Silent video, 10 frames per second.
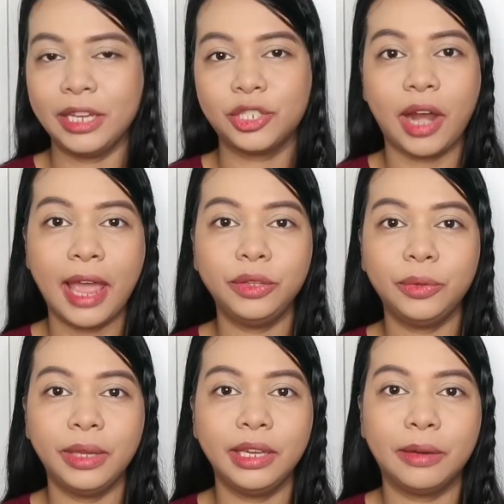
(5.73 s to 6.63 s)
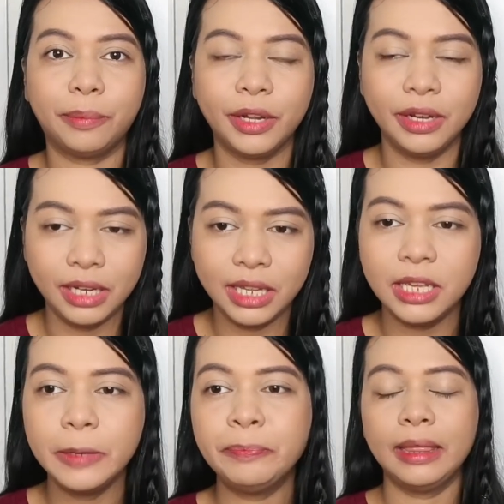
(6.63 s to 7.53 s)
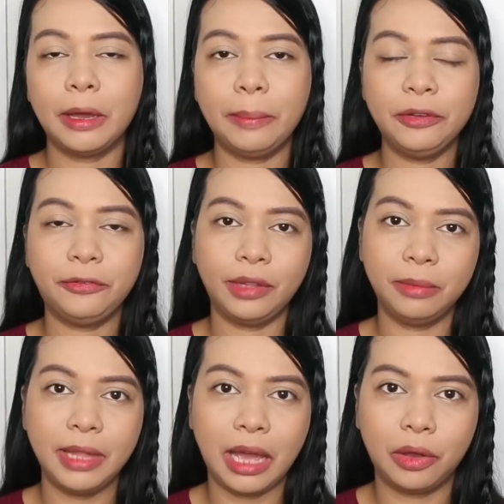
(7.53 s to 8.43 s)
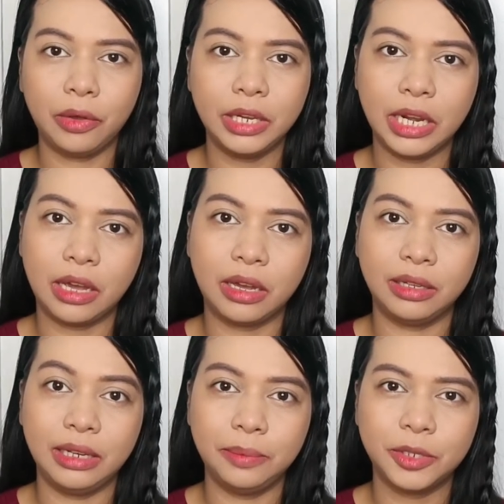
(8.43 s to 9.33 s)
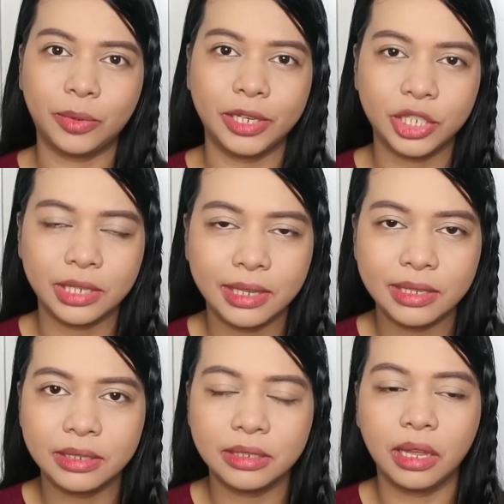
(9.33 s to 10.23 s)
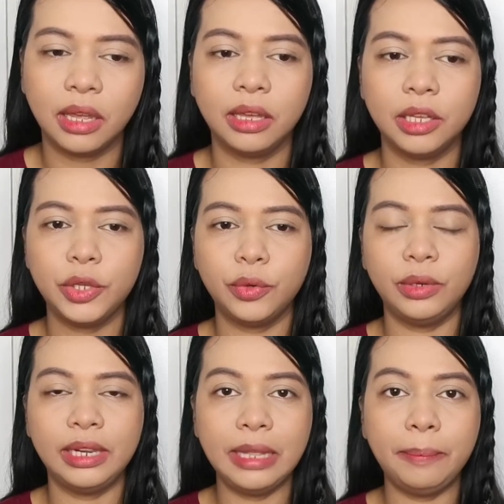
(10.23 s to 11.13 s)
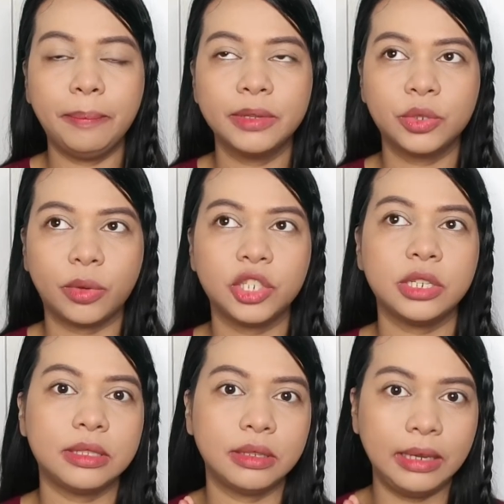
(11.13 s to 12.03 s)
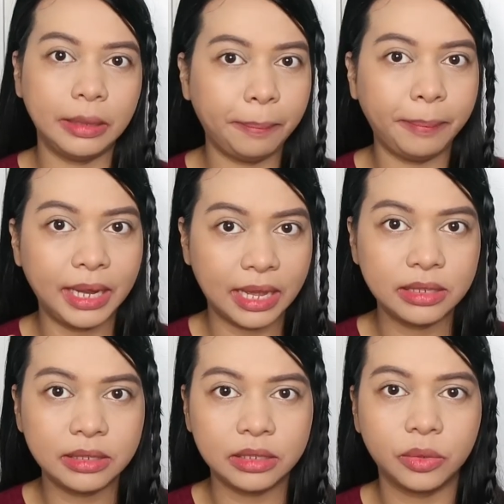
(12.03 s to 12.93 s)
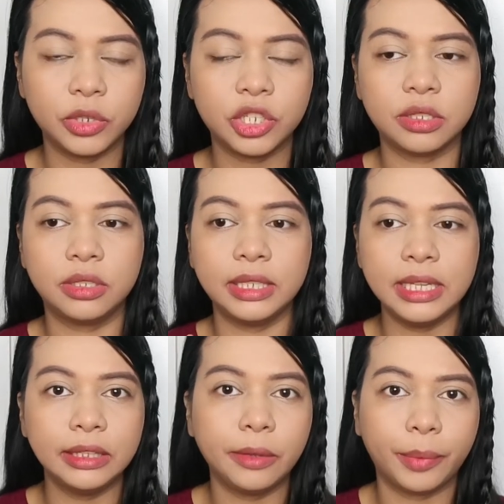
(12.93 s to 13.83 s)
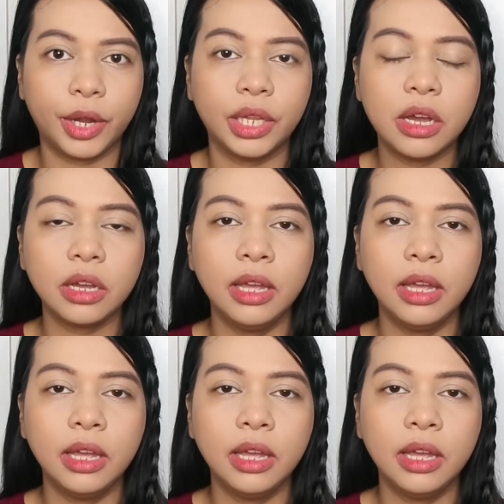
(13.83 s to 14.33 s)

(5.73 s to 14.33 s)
tried to wake up early. Nakapag-film na ako ng lip swatches. Yung lip swatches ng Lip Pinas, which is the Tinta product.